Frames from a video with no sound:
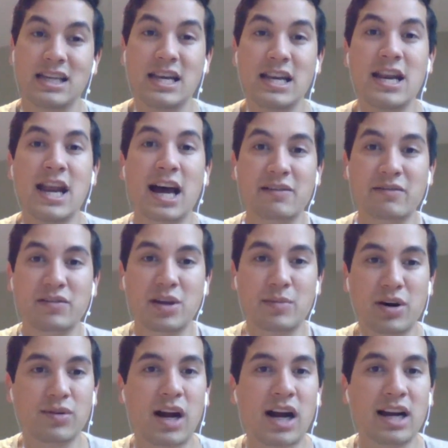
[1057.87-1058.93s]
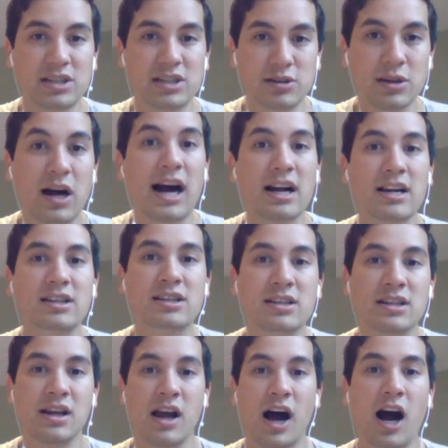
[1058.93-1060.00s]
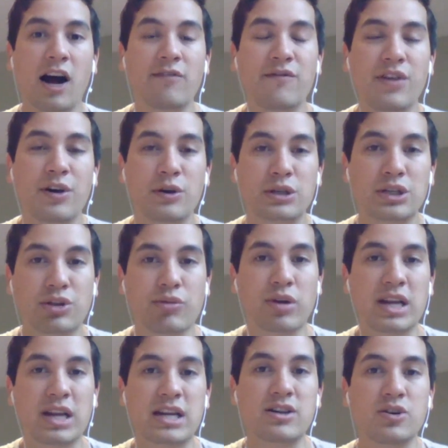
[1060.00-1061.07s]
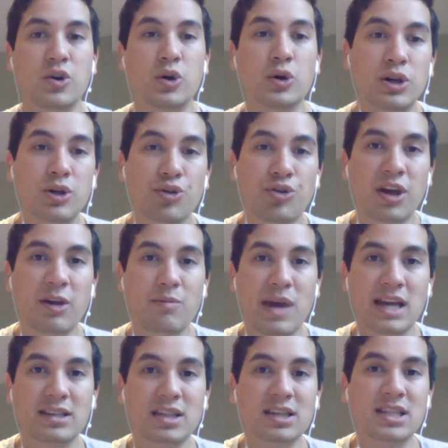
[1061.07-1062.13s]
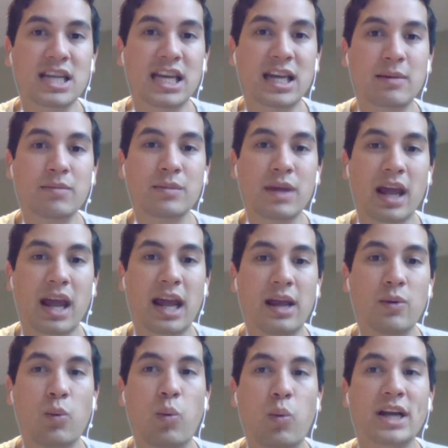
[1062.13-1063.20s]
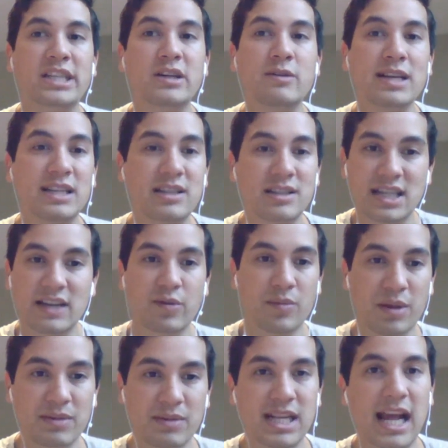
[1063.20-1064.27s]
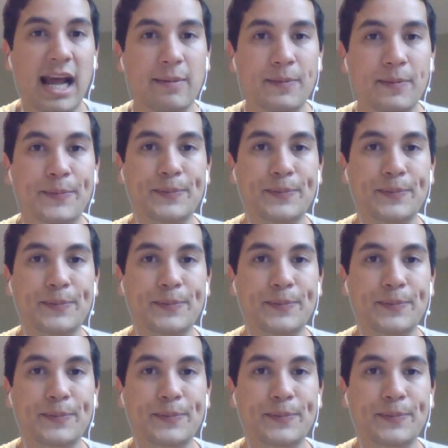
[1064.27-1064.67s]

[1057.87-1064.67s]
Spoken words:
None of them are roster locks. Of those 3, who do you think makes the team, and what do you need to see from them today?